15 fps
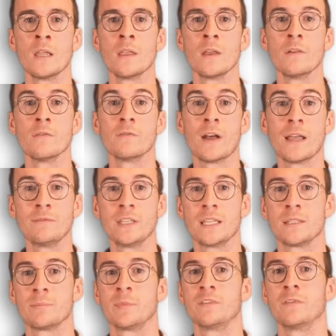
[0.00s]
5
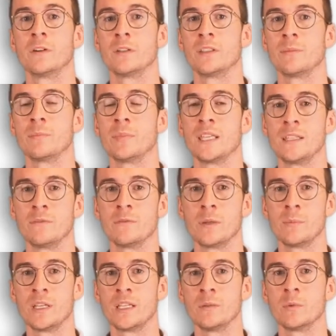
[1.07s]
years before the
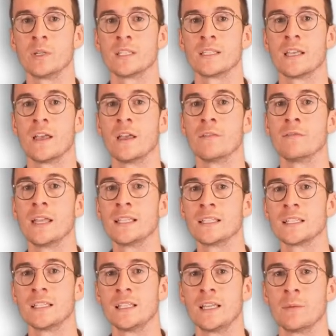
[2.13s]
P3P was
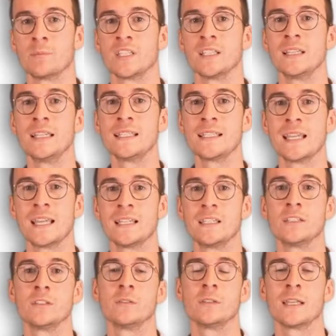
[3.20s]
eventually obsoleted in
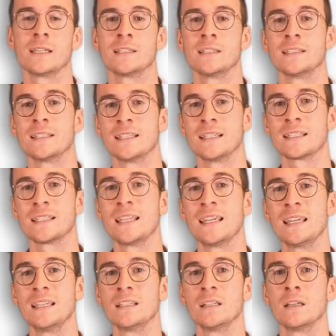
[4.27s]

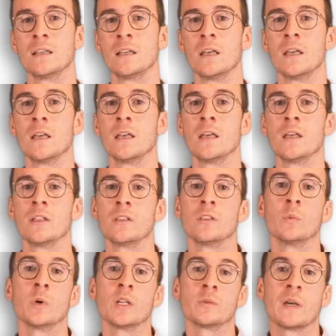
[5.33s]
2016, the
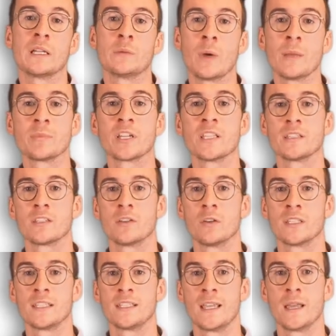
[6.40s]
World Wide Web
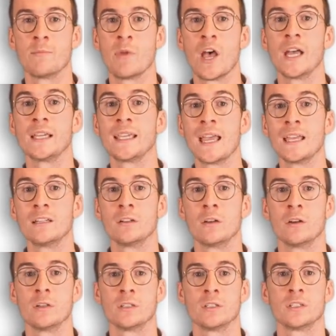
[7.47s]
Consortium again
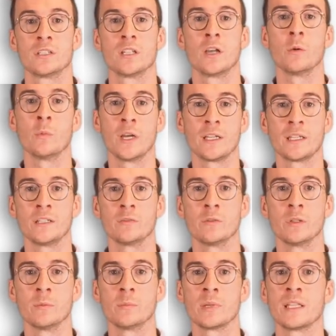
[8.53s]
launched a working
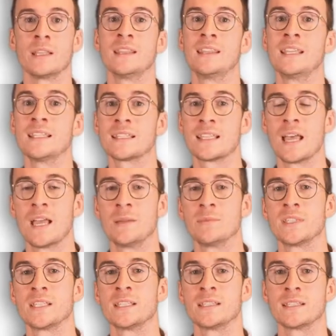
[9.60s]
group, this time
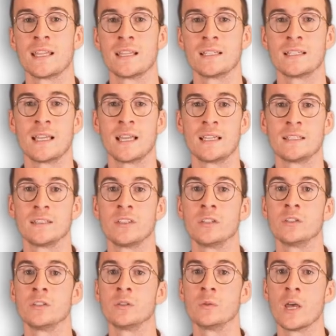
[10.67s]
to standardize the
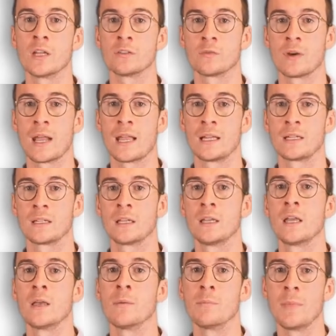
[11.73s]
Do Not Track
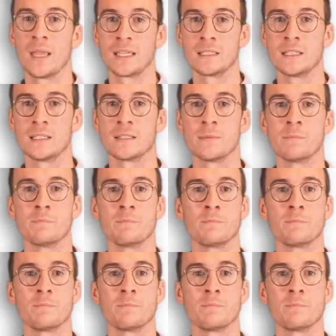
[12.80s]
mechanism.